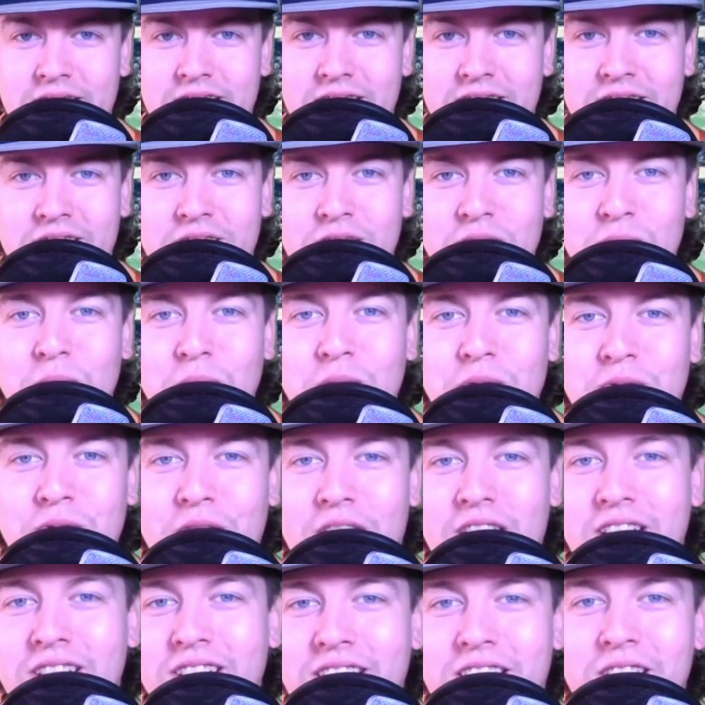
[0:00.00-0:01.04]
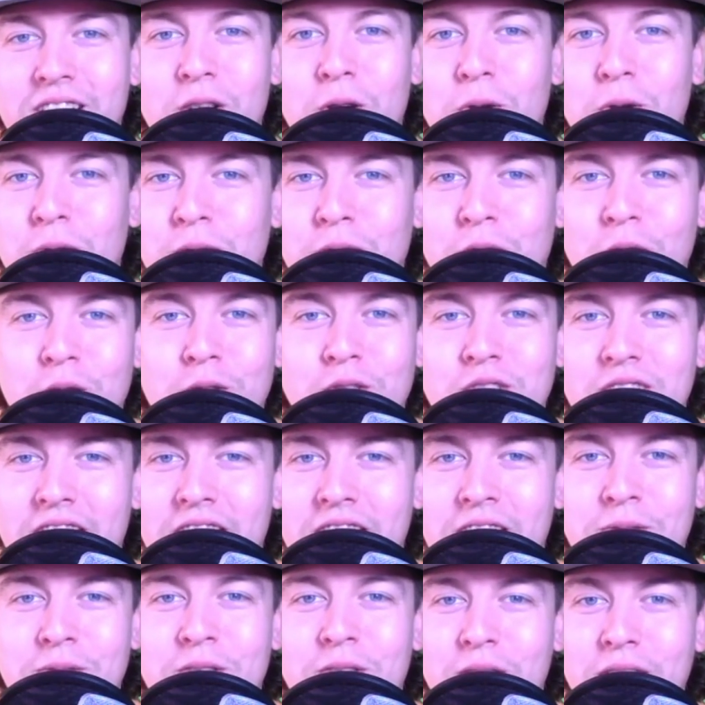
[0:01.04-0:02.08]
until we finally get our first
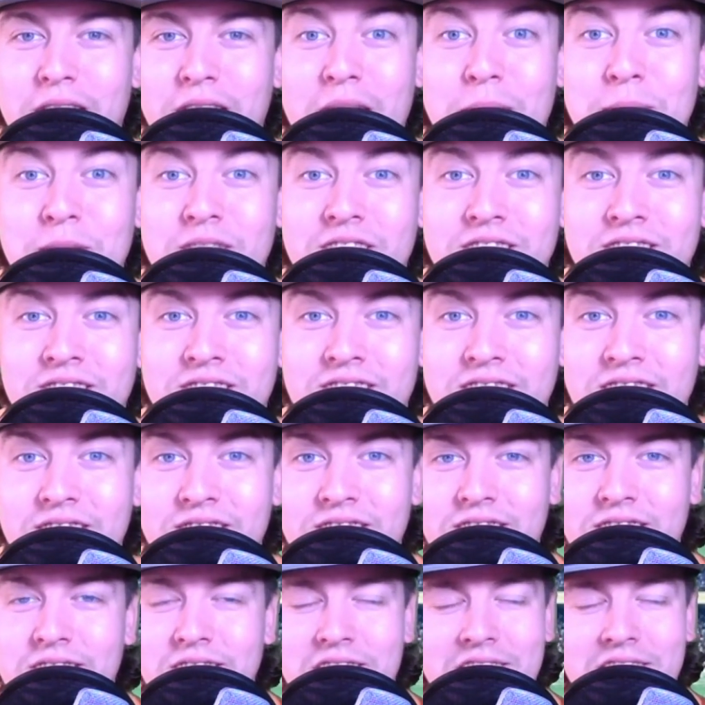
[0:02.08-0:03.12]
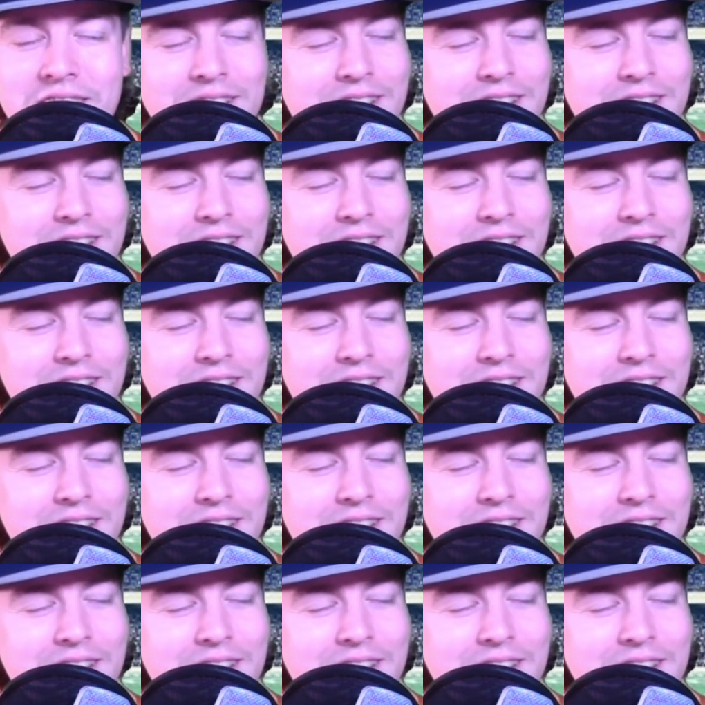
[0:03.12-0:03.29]
NFL game of the season.